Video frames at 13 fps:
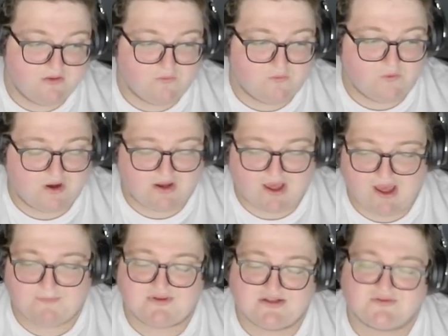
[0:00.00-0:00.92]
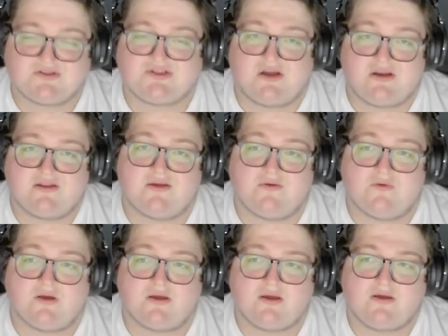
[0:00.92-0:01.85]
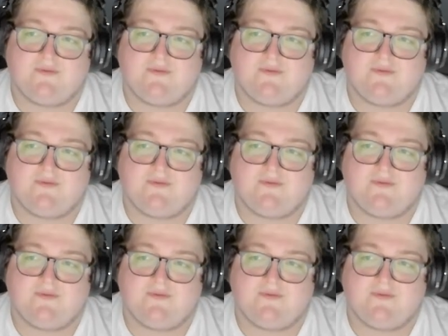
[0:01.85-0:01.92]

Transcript: What happens with Jonathan Quick?